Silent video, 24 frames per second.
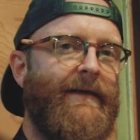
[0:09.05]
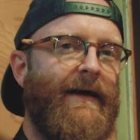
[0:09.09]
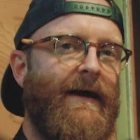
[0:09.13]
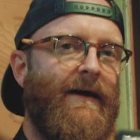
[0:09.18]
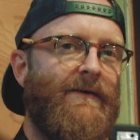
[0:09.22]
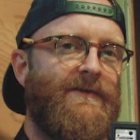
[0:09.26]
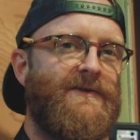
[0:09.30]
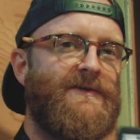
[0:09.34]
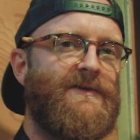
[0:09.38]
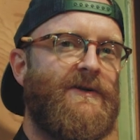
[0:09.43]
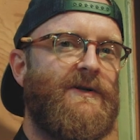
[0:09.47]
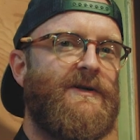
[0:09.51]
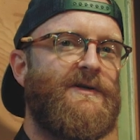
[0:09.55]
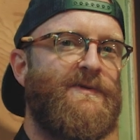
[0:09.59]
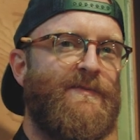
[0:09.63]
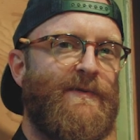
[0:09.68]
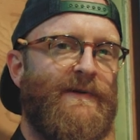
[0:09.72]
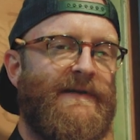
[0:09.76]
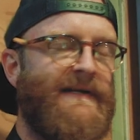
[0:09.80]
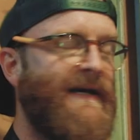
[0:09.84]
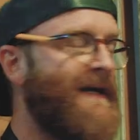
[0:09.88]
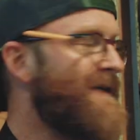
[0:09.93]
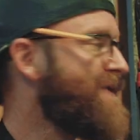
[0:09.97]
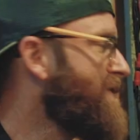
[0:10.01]
how surge
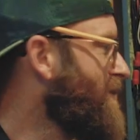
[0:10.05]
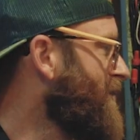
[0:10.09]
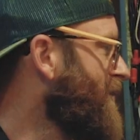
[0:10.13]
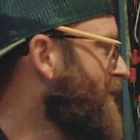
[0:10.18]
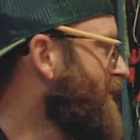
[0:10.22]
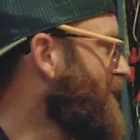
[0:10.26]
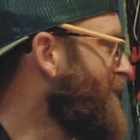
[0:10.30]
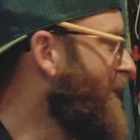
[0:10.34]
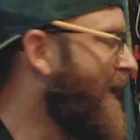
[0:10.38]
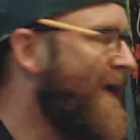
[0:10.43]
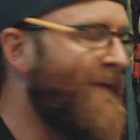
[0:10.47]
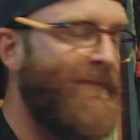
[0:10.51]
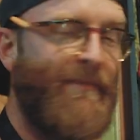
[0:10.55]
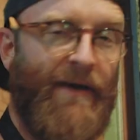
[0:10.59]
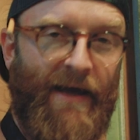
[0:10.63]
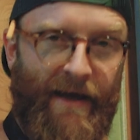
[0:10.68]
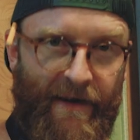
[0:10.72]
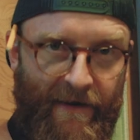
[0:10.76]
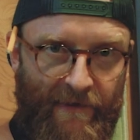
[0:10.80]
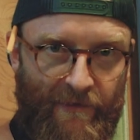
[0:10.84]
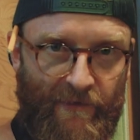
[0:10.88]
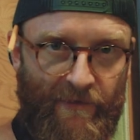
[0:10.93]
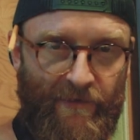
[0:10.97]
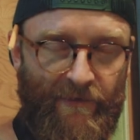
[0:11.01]
protection in your main
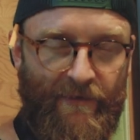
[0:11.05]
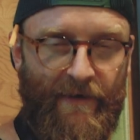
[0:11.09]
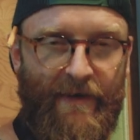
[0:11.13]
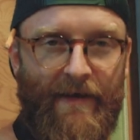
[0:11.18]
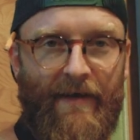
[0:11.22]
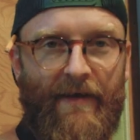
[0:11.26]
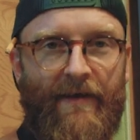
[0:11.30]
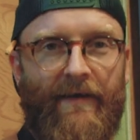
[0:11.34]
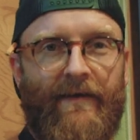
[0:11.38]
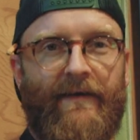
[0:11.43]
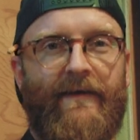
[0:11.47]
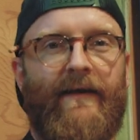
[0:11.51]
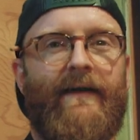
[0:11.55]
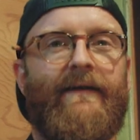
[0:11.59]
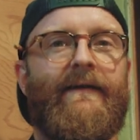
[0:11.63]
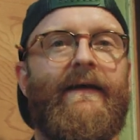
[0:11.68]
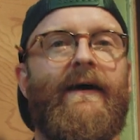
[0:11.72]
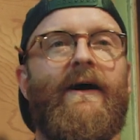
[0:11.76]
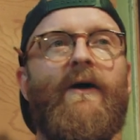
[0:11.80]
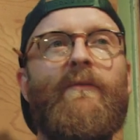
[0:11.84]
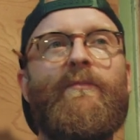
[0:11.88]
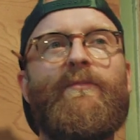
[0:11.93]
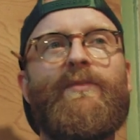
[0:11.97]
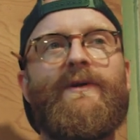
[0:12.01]
panel can
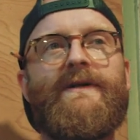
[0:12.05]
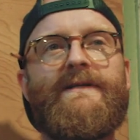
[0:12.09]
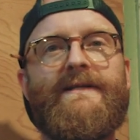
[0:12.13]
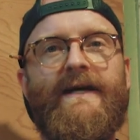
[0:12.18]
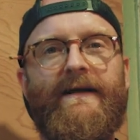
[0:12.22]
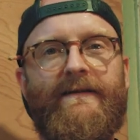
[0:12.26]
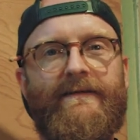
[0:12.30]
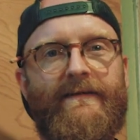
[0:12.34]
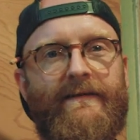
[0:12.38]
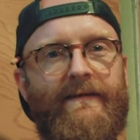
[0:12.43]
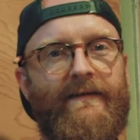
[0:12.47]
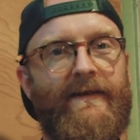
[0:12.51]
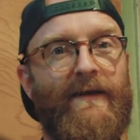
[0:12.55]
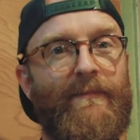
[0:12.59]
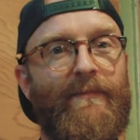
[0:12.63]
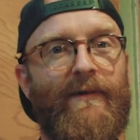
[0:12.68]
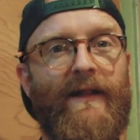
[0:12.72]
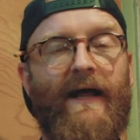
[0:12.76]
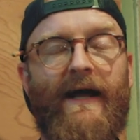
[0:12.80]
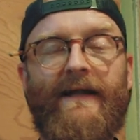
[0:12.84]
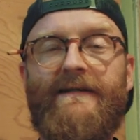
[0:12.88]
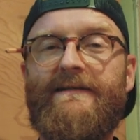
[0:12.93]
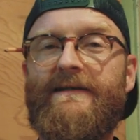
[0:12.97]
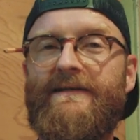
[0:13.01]
help protect the
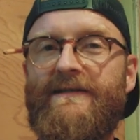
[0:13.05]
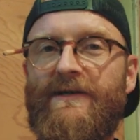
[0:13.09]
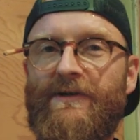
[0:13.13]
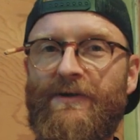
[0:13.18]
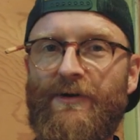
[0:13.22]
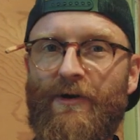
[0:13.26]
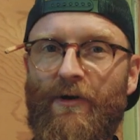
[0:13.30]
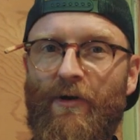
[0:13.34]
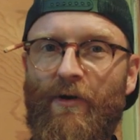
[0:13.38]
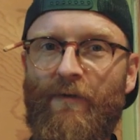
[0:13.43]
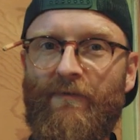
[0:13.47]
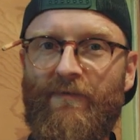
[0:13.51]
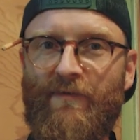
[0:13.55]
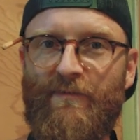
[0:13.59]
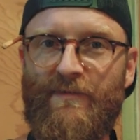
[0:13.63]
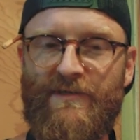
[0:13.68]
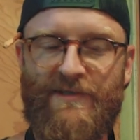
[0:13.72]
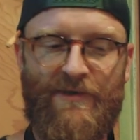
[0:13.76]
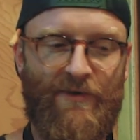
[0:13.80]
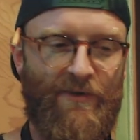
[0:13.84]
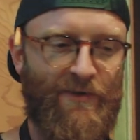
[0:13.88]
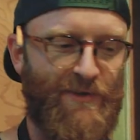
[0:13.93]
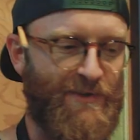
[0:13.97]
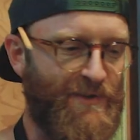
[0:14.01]
appliances in your home from a
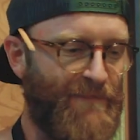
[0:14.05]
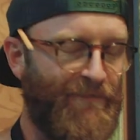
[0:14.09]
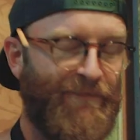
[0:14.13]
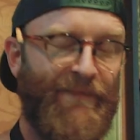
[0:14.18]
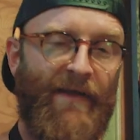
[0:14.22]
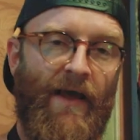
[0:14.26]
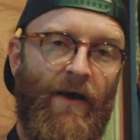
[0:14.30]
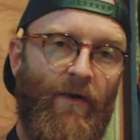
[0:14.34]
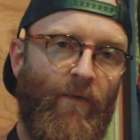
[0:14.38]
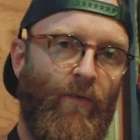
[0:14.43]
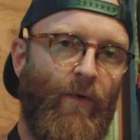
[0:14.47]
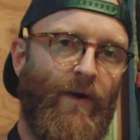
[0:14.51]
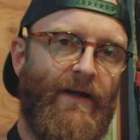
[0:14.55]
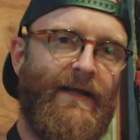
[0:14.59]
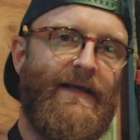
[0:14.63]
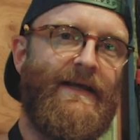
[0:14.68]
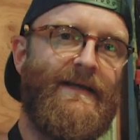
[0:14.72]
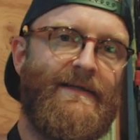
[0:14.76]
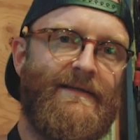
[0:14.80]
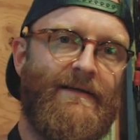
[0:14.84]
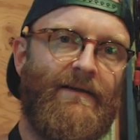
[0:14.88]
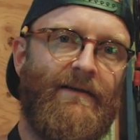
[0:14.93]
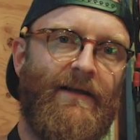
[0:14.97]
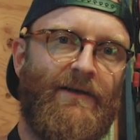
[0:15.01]
surge. What
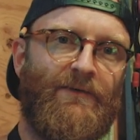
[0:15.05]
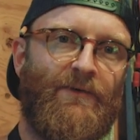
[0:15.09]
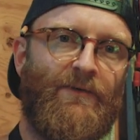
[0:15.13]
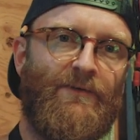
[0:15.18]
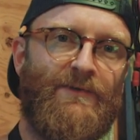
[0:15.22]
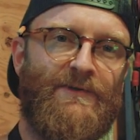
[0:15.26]
is an electrical